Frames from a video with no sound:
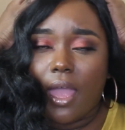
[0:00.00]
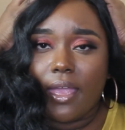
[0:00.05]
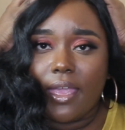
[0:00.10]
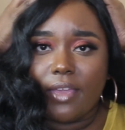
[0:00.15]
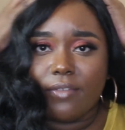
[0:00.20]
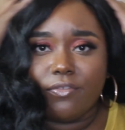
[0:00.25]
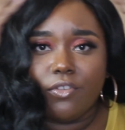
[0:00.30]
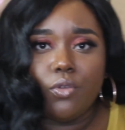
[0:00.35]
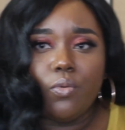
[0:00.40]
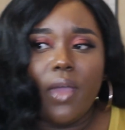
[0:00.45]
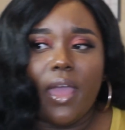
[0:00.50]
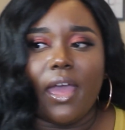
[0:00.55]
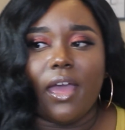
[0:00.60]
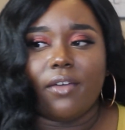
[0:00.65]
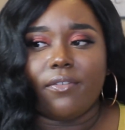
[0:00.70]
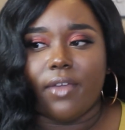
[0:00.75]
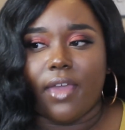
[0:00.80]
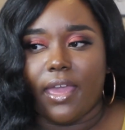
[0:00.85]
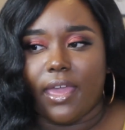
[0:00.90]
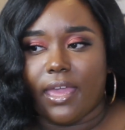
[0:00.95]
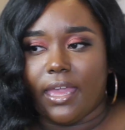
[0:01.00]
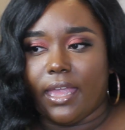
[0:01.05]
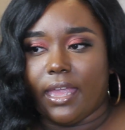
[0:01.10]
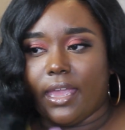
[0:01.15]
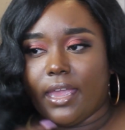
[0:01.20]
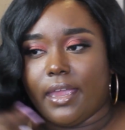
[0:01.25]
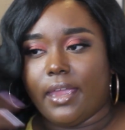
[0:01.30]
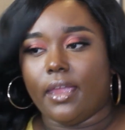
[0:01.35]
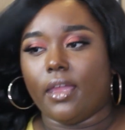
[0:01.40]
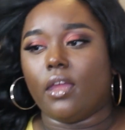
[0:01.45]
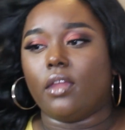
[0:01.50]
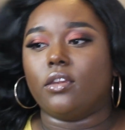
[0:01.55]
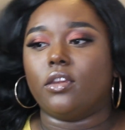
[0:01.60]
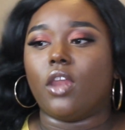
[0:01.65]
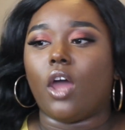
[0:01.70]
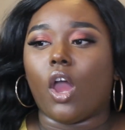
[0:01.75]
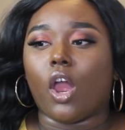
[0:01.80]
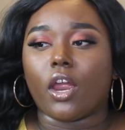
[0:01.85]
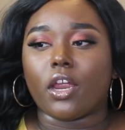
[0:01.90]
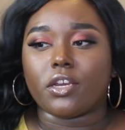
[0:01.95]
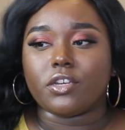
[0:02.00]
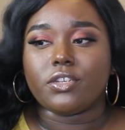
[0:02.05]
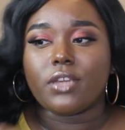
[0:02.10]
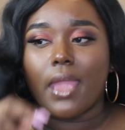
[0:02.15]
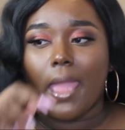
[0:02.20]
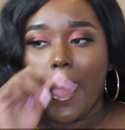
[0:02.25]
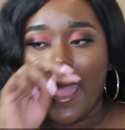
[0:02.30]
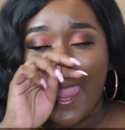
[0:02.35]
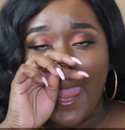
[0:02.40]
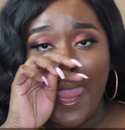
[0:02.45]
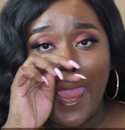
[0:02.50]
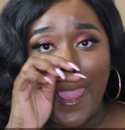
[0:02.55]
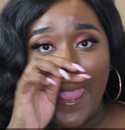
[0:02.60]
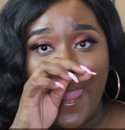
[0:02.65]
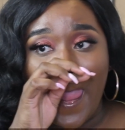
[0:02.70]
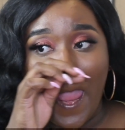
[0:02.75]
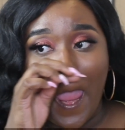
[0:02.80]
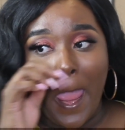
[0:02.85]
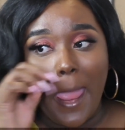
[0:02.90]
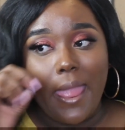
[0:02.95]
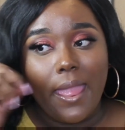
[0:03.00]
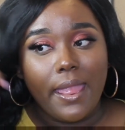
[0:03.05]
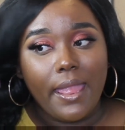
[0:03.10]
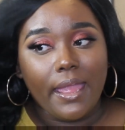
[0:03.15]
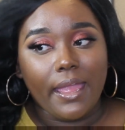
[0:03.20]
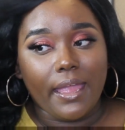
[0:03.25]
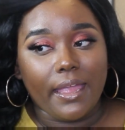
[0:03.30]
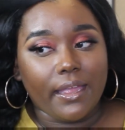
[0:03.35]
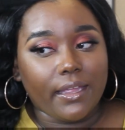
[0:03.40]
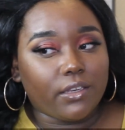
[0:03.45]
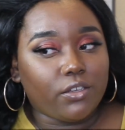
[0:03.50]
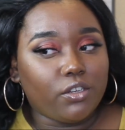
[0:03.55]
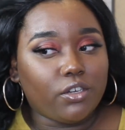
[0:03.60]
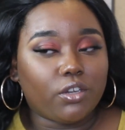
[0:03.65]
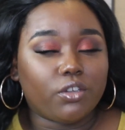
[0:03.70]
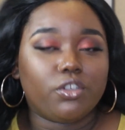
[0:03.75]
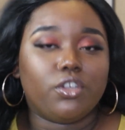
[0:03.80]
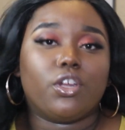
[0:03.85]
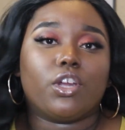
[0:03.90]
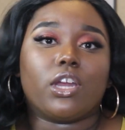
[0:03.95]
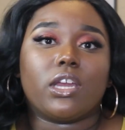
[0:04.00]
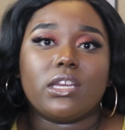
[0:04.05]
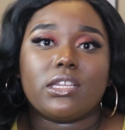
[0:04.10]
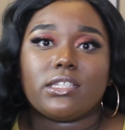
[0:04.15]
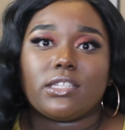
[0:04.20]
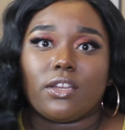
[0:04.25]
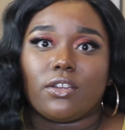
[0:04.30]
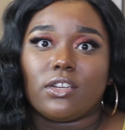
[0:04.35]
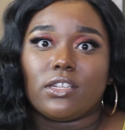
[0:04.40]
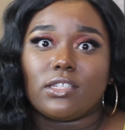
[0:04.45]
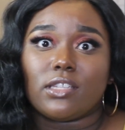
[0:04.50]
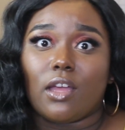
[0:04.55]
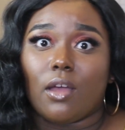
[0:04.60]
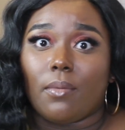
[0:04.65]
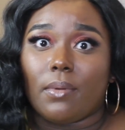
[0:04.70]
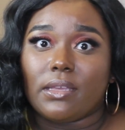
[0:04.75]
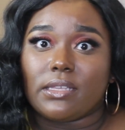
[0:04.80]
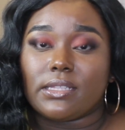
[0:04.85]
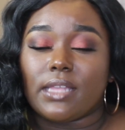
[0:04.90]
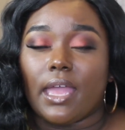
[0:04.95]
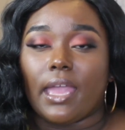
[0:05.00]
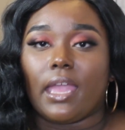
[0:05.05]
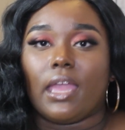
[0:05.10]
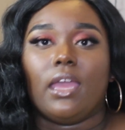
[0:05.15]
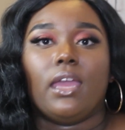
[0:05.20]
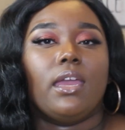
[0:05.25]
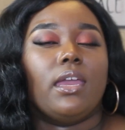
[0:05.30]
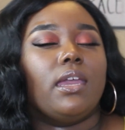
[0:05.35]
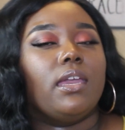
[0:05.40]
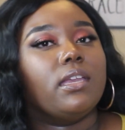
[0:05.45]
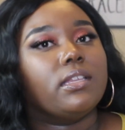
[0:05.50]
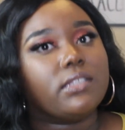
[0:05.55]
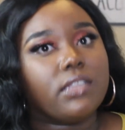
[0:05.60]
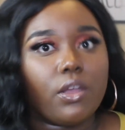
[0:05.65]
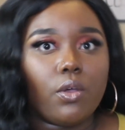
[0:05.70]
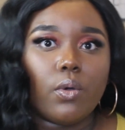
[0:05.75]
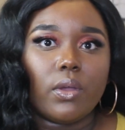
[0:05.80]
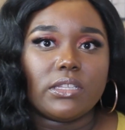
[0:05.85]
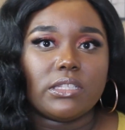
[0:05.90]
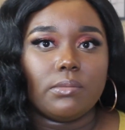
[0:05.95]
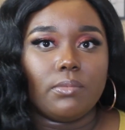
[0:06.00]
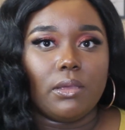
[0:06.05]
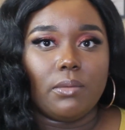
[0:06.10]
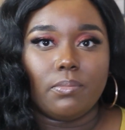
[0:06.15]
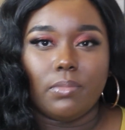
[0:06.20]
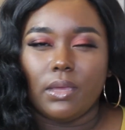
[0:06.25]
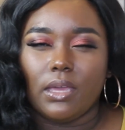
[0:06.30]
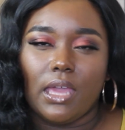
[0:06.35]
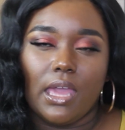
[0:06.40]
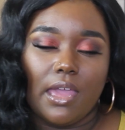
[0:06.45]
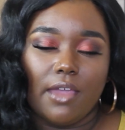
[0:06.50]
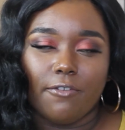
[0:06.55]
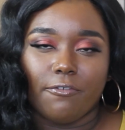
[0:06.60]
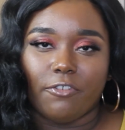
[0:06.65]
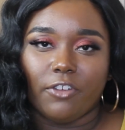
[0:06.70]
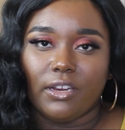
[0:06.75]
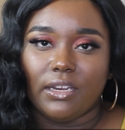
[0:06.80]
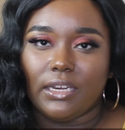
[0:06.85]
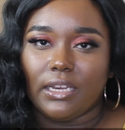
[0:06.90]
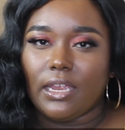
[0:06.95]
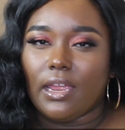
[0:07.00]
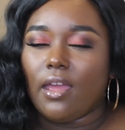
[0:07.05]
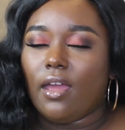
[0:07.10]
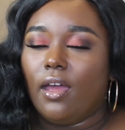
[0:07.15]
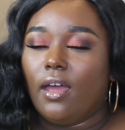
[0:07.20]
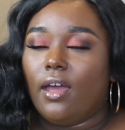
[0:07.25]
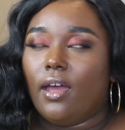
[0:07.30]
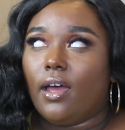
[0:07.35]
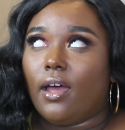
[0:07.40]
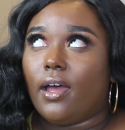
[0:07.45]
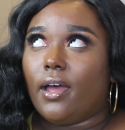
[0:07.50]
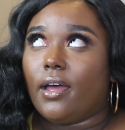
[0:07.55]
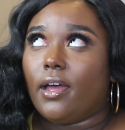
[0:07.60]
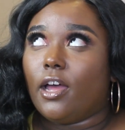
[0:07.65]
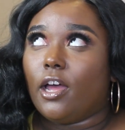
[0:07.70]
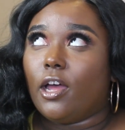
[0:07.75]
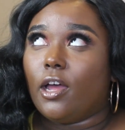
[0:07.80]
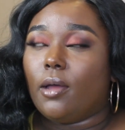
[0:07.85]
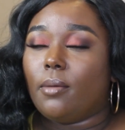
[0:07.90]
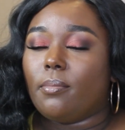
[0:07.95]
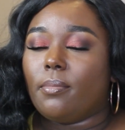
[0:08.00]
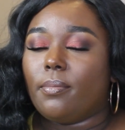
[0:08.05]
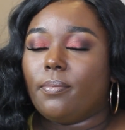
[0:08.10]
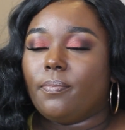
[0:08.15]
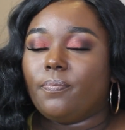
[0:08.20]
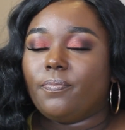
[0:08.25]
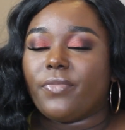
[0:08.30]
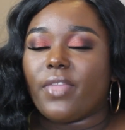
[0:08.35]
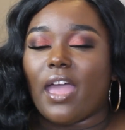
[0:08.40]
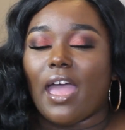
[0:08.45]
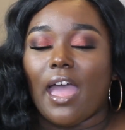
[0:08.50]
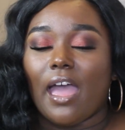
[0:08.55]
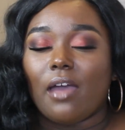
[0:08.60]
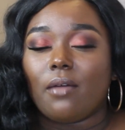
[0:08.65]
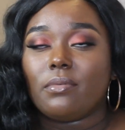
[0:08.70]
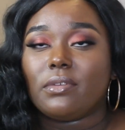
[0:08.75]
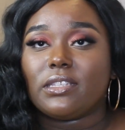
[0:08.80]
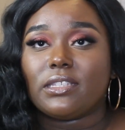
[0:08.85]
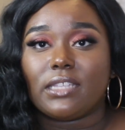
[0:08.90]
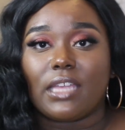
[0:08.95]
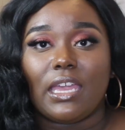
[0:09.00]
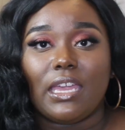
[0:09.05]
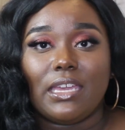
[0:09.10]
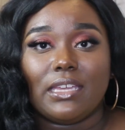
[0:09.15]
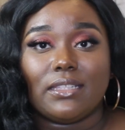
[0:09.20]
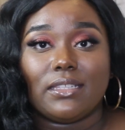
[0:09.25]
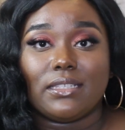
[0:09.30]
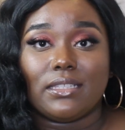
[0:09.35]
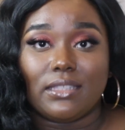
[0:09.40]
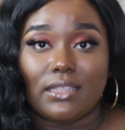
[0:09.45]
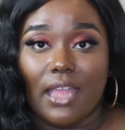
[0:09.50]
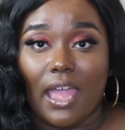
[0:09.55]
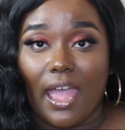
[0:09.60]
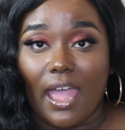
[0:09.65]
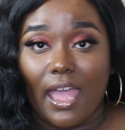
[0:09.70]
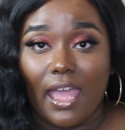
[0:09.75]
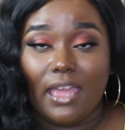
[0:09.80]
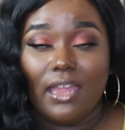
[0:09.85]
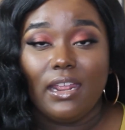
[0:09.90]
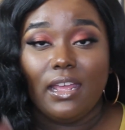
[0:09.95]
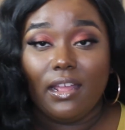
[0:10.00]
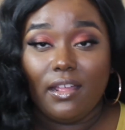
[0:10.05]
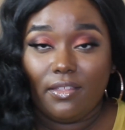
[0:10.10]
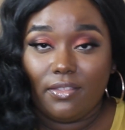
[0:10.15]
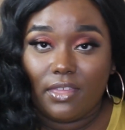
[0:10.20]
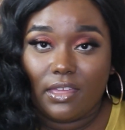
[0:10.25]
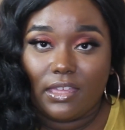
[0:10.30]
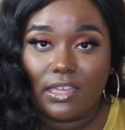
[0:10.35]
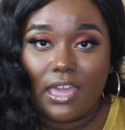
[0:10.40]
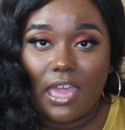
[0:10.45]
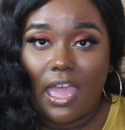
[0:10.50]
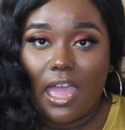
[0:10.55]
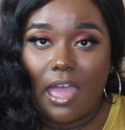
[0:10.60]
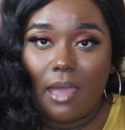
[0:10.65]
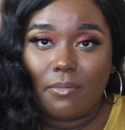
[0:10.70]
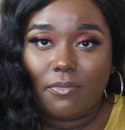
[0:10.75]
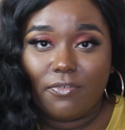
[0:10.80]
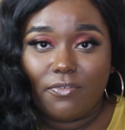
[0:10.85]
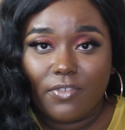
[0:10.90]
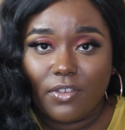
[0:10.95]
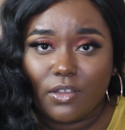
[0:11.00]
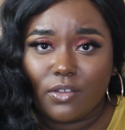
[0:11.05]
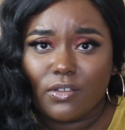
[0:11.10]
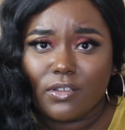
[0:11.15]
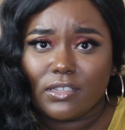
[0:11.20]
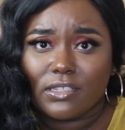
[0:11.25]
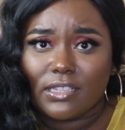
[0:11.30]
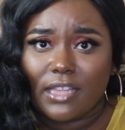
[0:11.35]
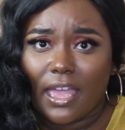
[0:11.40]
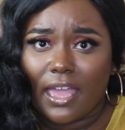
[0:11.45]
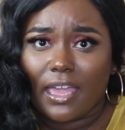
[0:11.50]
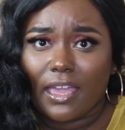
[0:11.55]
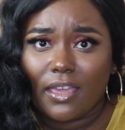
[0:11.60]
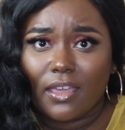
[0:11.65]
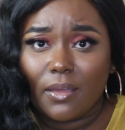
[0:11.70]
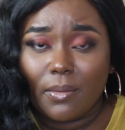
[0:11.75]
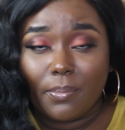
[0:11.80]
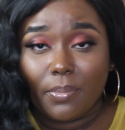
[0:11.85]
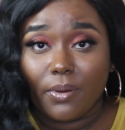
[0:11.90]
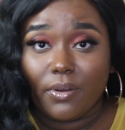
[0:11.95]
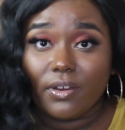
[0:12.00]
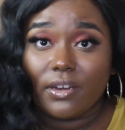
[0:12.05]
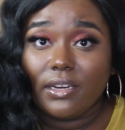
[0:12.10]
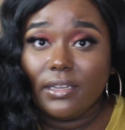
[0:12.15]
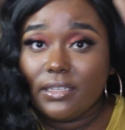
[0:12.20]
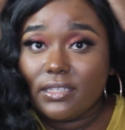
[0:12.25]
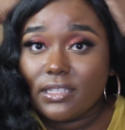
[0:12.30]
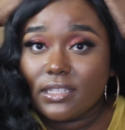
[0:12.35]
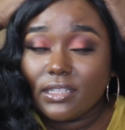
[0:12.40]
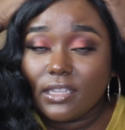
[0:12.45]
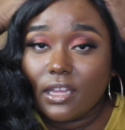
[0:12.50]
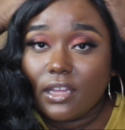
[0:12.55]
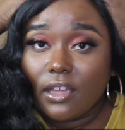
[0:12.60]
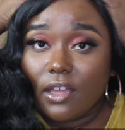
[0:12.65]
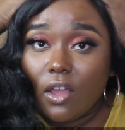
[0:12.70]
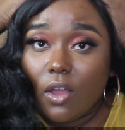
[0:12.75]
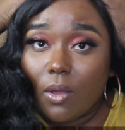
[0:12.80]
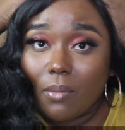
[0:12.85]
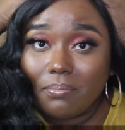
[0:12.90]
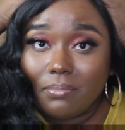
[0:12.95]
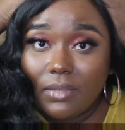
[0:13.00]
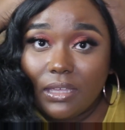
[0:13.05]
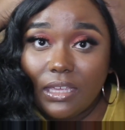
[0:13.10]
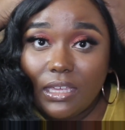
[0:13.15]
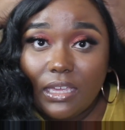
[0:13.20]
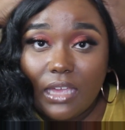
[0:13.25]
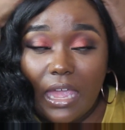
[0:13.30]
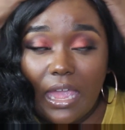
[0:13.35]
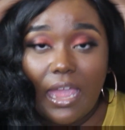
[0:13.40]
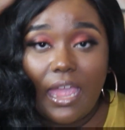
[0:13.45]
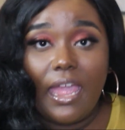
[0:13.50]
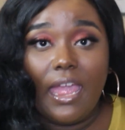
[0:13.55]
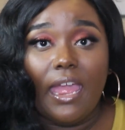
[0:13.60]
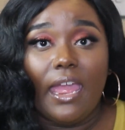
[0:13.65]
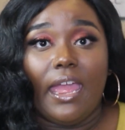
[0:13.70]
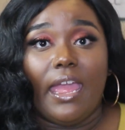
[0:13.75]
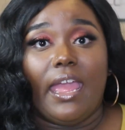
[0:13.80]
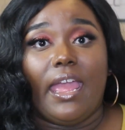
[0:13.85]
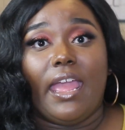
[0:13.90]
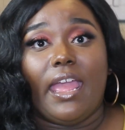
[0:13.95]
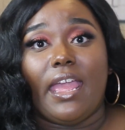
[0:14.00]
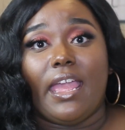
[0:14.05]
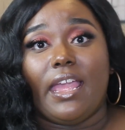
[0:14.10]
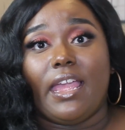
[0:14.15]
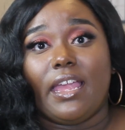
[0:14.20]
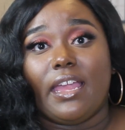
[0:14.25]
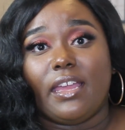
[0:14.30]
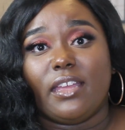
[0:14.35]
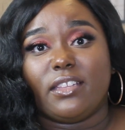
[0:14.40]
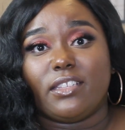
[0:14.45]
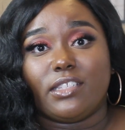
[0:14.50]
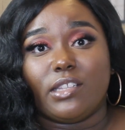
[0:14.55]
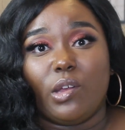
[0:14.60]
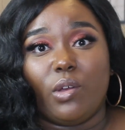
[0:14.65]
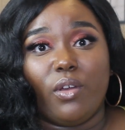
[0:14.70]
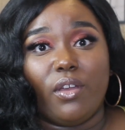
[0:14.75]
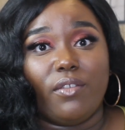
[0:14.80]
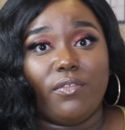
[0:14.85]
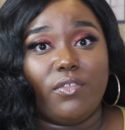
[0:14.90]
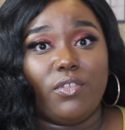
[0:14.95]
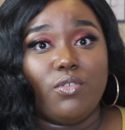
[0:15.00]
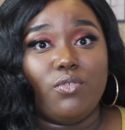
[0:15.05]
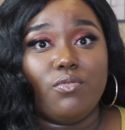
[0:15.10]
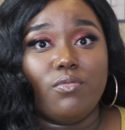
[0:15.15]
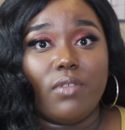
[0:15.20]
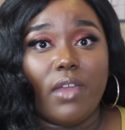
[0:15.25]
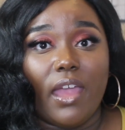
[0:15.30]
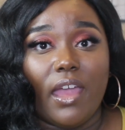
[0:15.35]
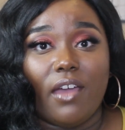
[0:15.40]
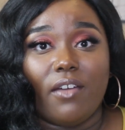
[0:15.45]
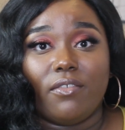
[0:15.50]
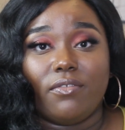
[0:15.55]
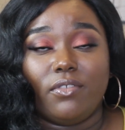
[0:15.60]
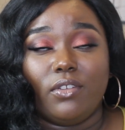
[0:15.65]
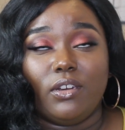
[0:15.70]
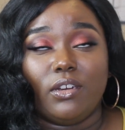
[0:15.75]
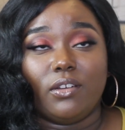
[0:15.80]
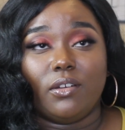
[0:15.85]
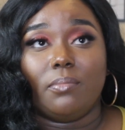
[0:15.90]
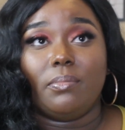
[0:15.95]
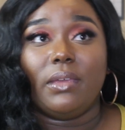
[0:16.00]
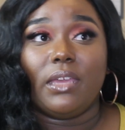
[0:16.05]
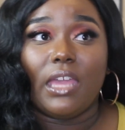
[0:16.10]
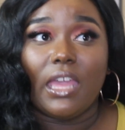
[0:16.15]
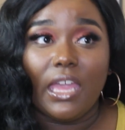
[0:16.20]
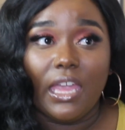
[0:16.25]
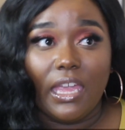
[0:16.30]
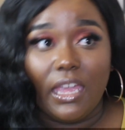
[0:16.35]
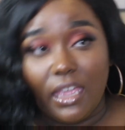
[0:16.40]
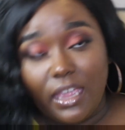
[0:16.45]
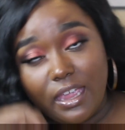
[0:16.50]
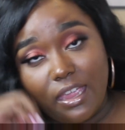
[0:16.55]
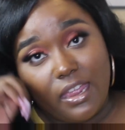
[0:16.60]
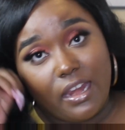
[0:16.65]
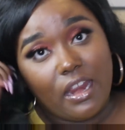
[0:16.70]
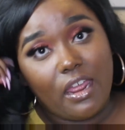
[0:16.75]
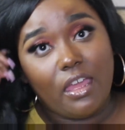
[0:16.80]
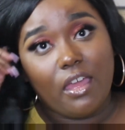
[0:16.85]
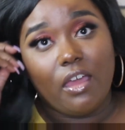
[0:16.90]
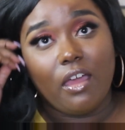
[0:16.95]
If you have a large head and your concern is always like, is it going to be big head friendly? I would say it's not. The cap feels like pretty snug on me, and so if you have a big head